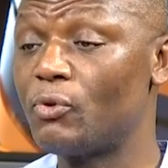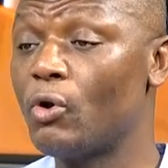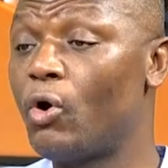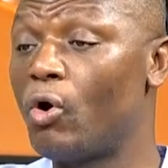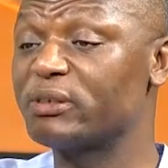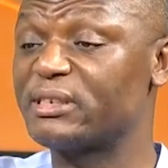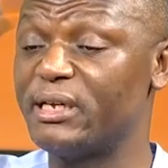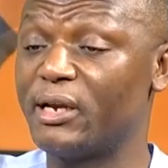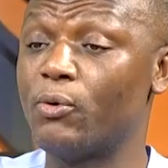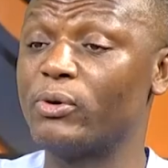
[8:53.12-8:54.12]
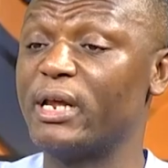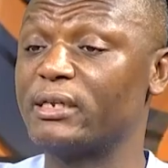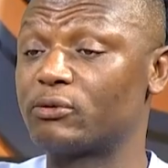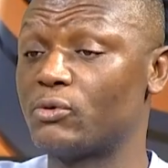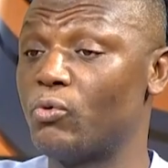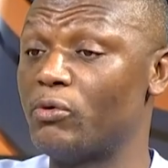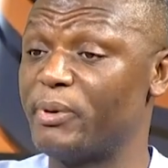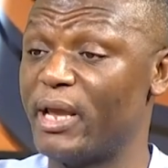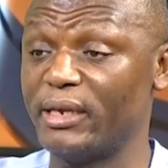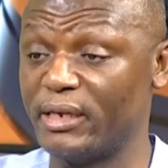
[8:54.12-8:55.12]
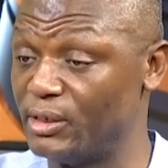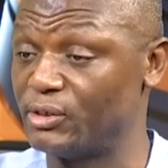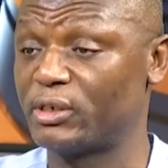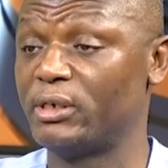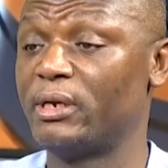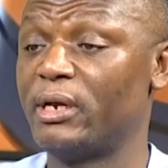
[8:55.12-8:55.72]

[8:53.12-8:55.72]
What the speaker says: All stakeholders will be engaged,